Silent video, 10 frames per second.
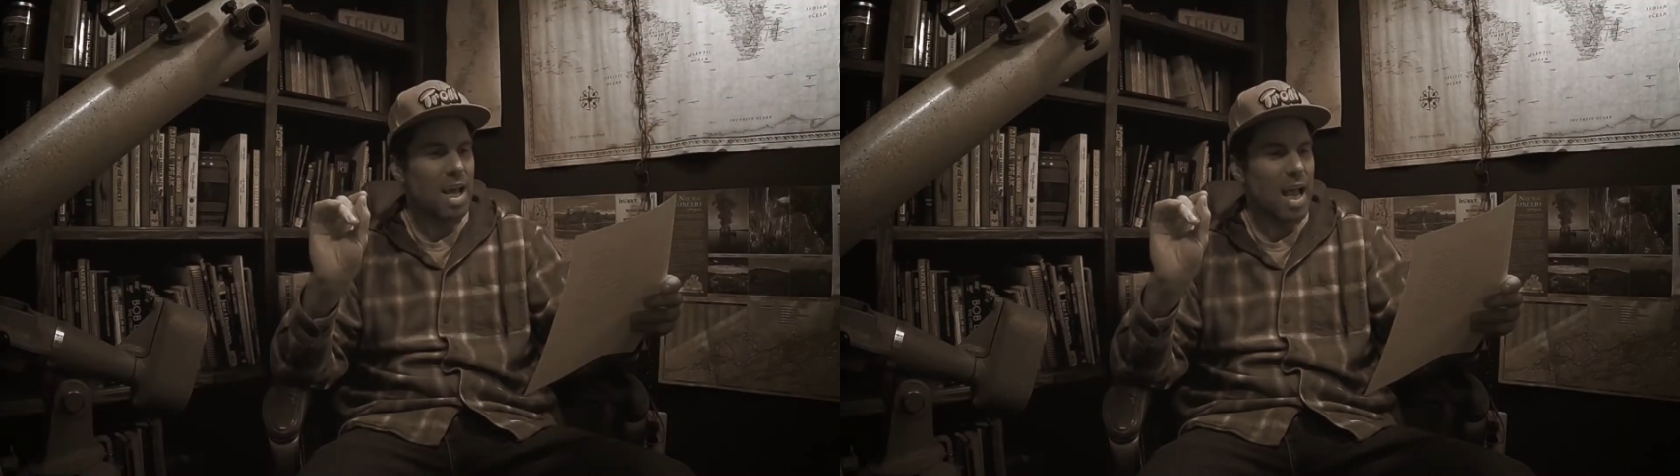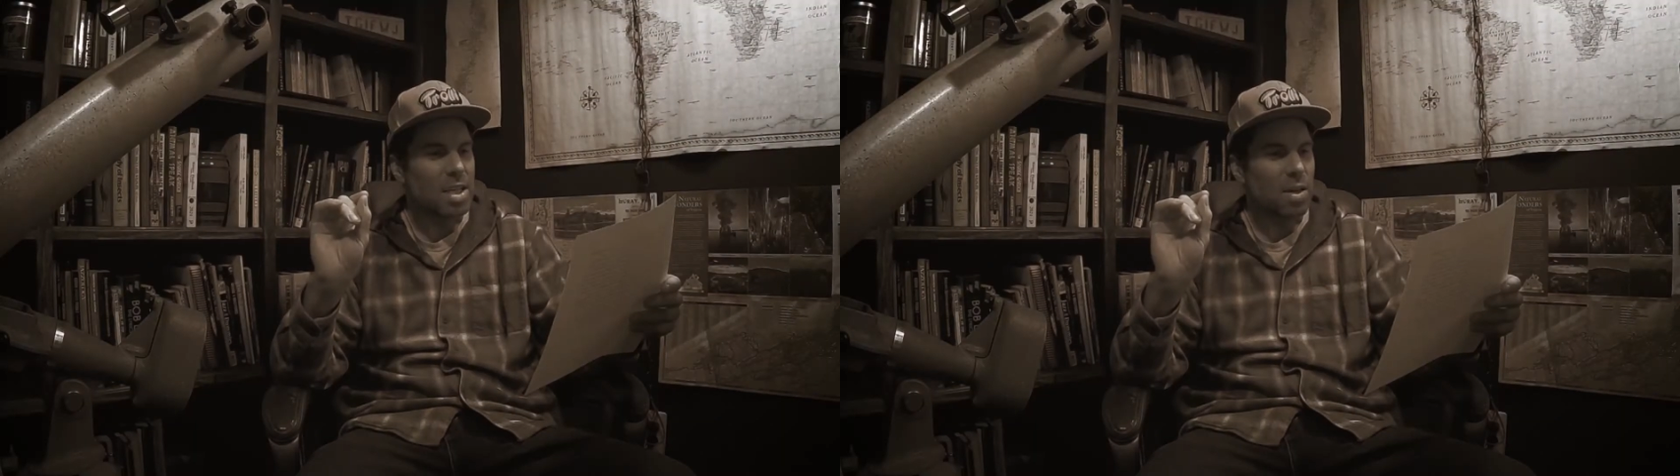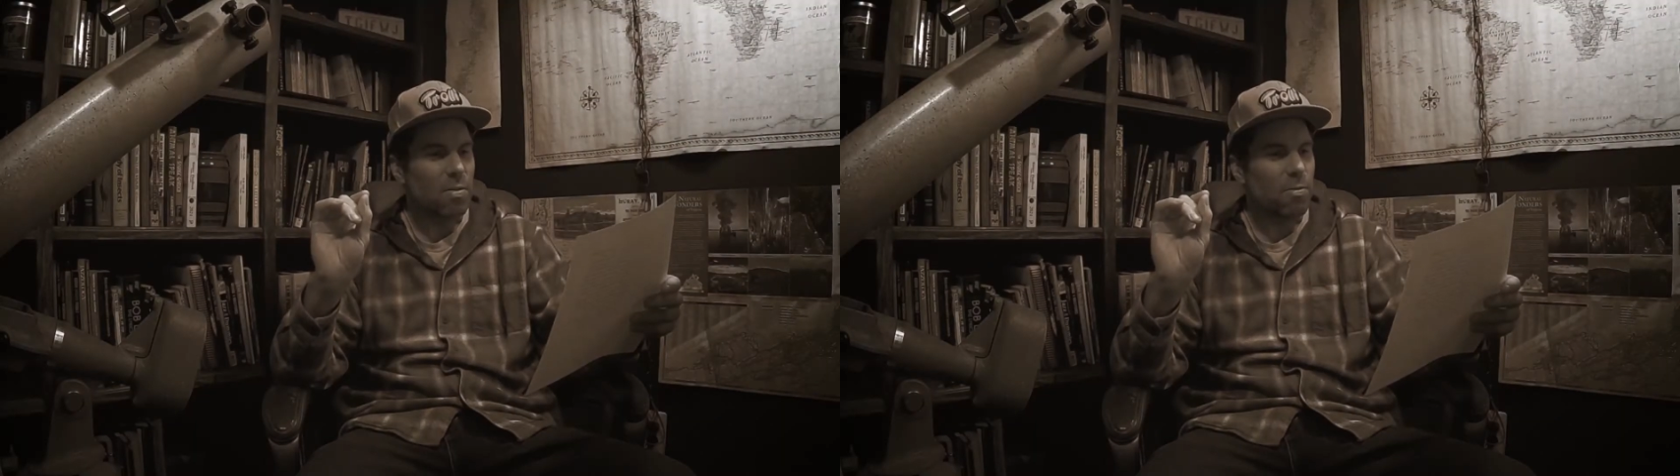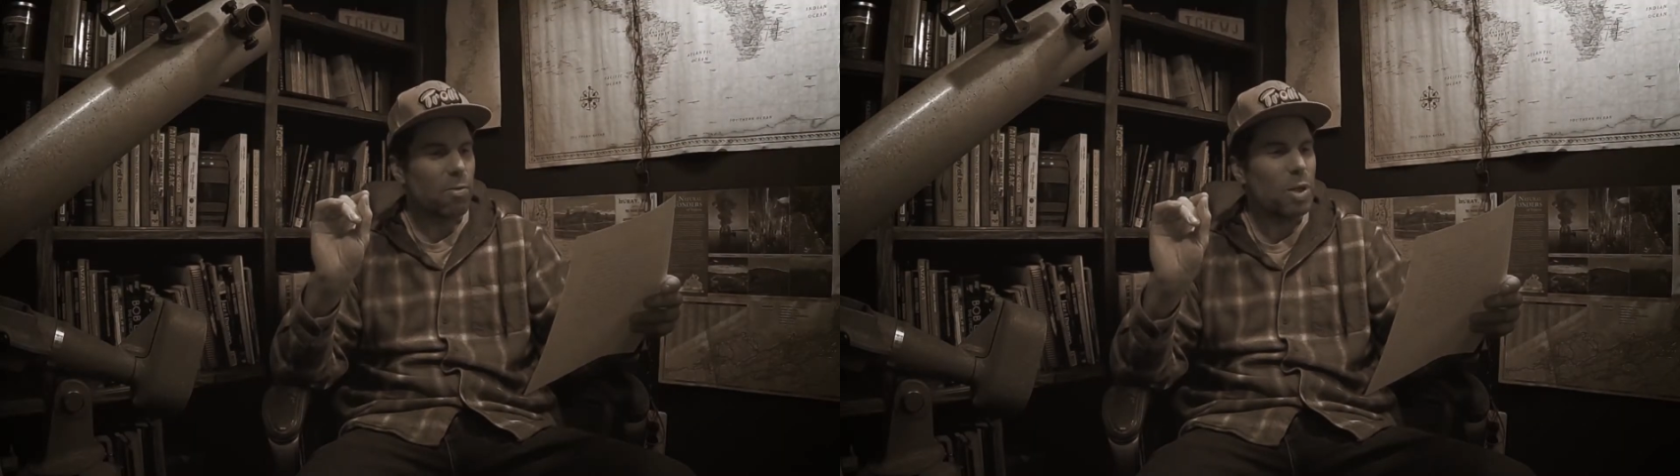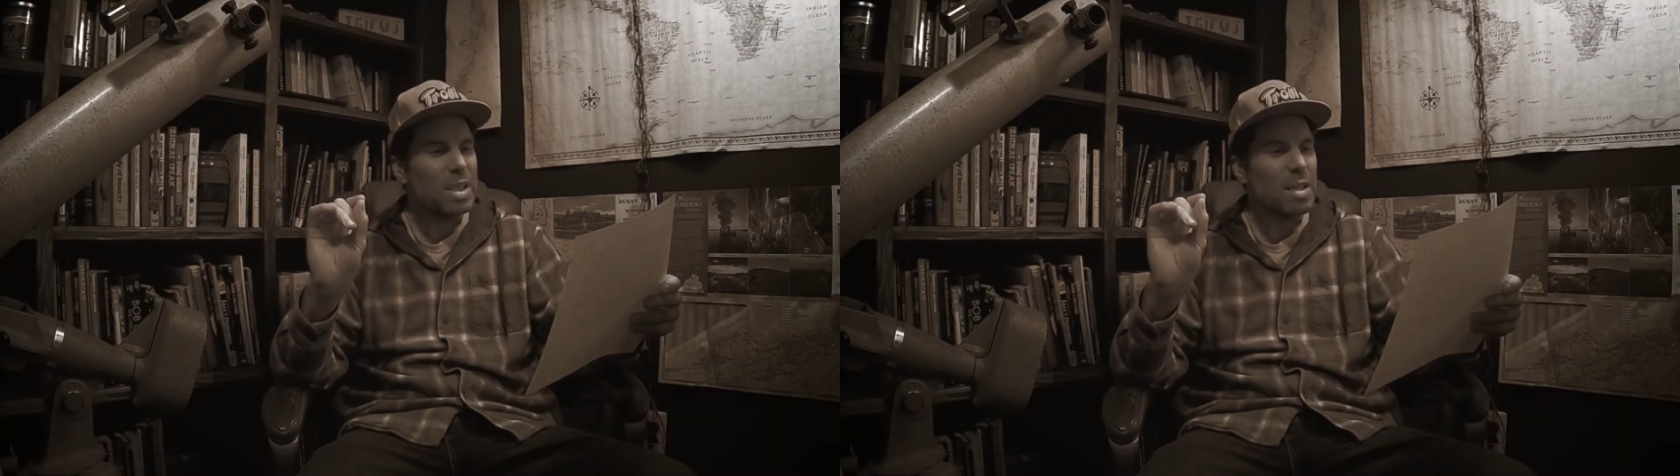As the
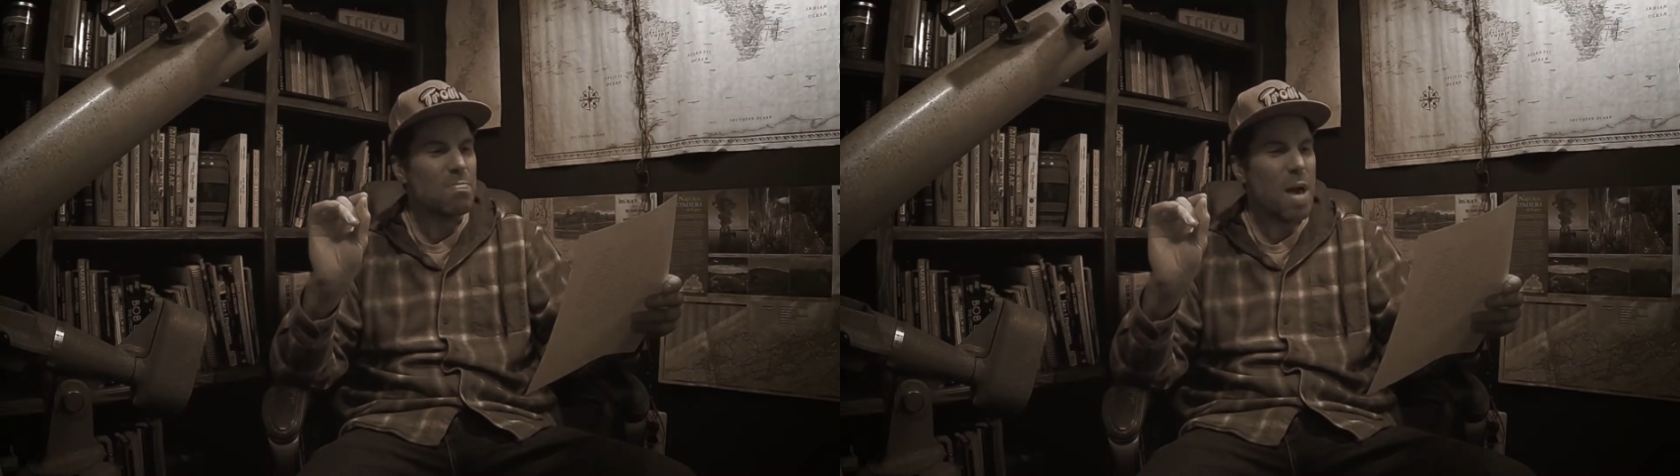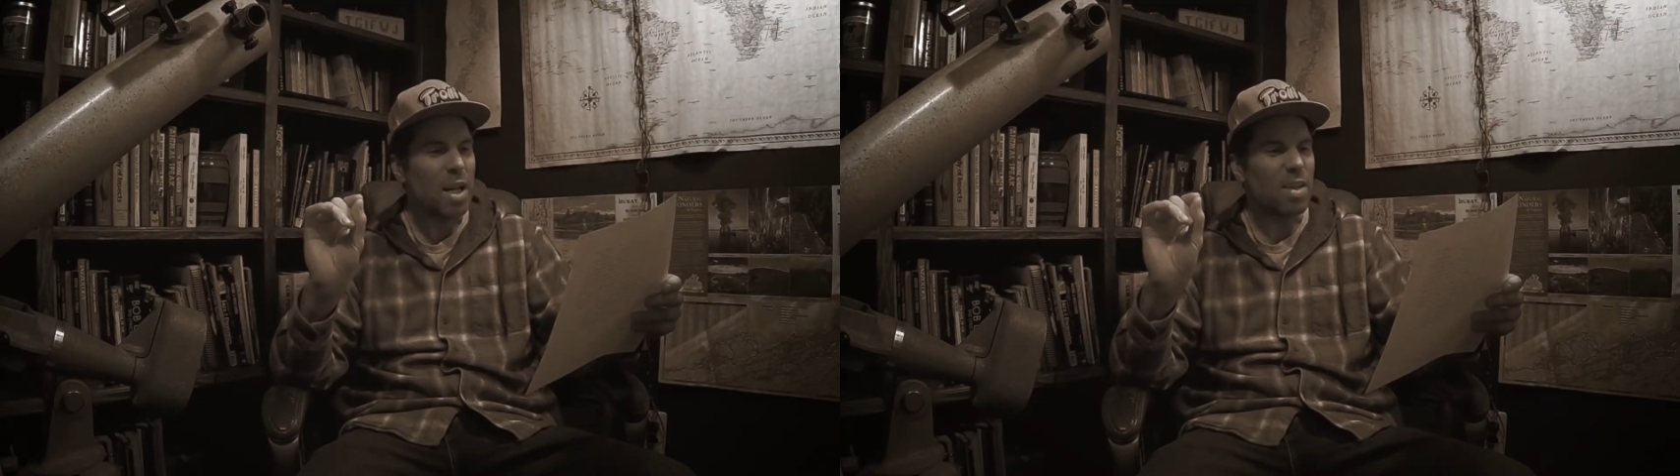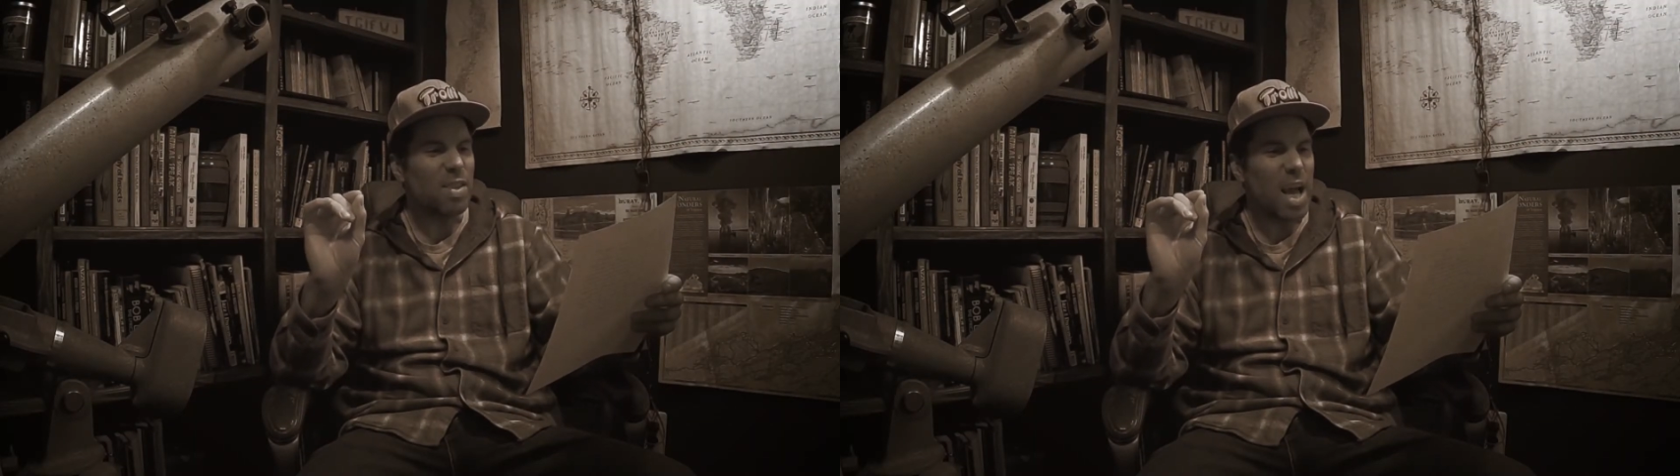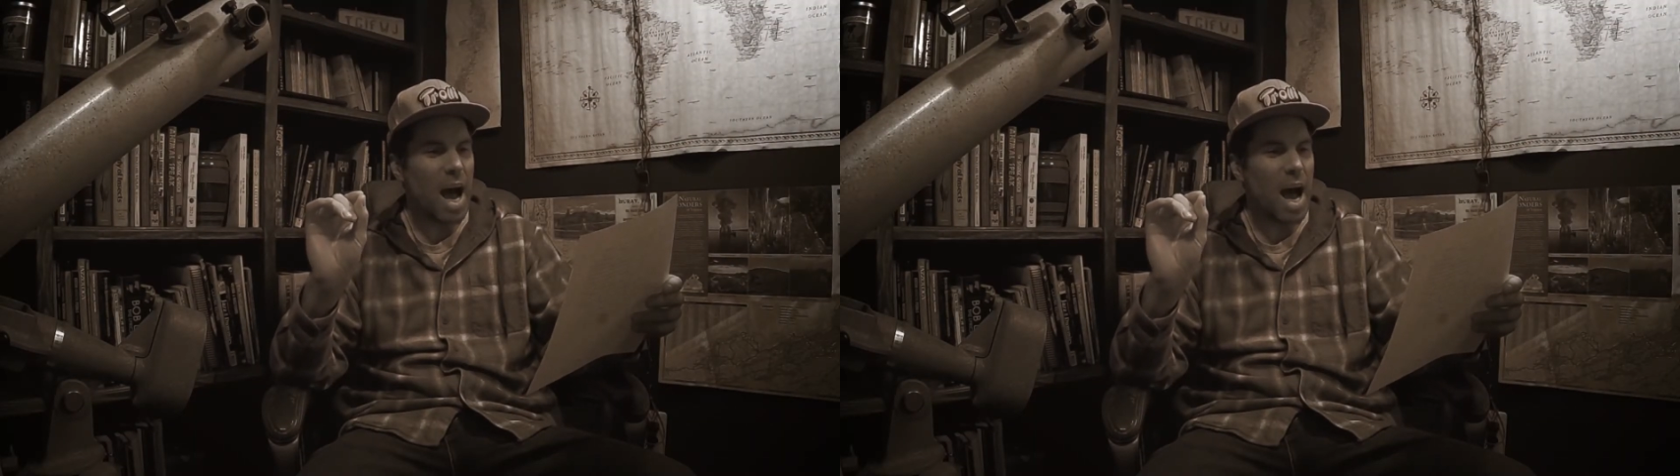freezing metal of the